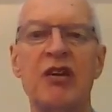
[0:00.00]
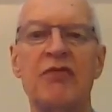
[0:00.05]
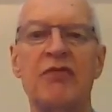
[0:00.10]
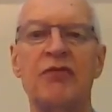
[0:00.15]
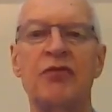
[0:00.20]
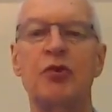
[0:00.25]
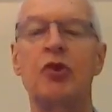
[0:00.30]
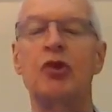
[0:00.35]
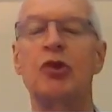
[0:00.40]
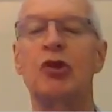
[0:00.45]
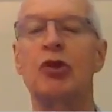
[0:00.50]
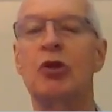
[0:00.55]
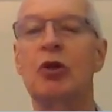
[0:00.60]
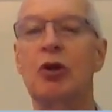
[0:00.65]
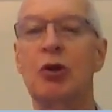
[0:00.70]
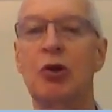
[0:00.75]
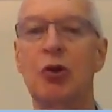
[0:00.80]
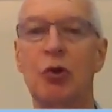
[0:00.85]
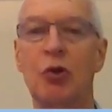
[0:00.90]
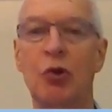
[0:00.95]
for
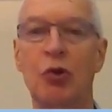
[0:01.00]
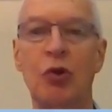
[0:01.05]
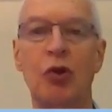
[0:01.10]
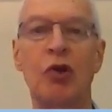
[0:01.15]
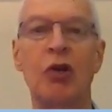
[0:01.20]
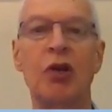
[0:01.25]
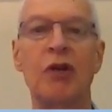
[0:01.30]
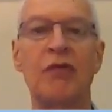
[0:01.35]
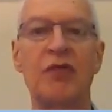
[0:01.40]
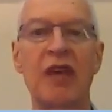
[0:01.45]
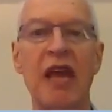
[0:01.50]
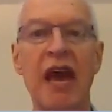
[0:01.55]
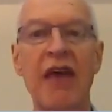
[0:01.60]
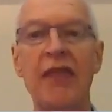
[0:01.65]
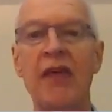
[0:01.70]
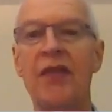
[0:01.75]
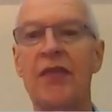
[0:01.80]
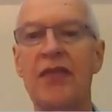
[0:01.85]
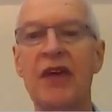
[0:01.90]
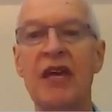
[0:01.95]
all of the
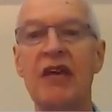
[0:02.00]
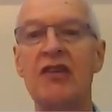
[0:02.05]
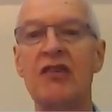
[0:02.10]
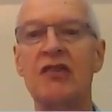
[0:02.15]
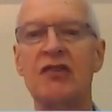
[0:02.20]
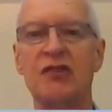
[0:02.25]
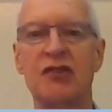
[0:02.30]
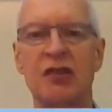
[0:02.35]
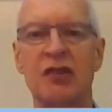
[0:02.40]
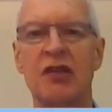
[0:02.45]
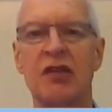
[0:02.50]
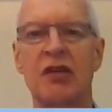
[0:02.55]
other things